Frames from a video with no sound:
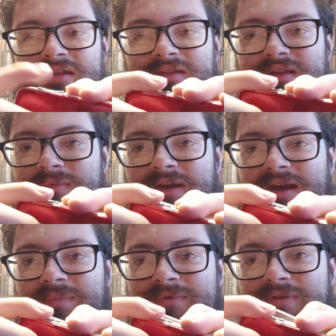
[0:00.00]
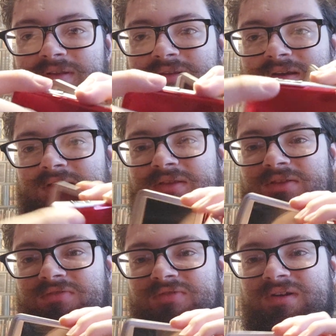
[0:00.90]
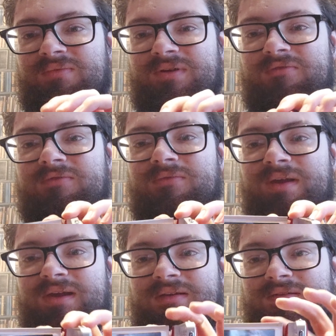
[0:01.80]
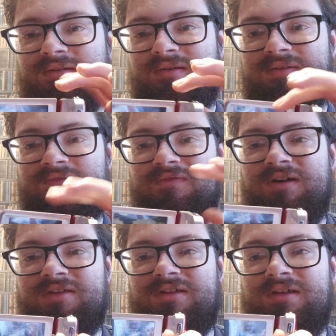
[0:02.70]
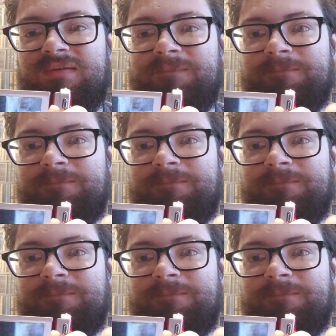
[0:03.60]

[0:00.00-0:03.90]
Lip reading: Something happened and the screen went all weird and fuzzy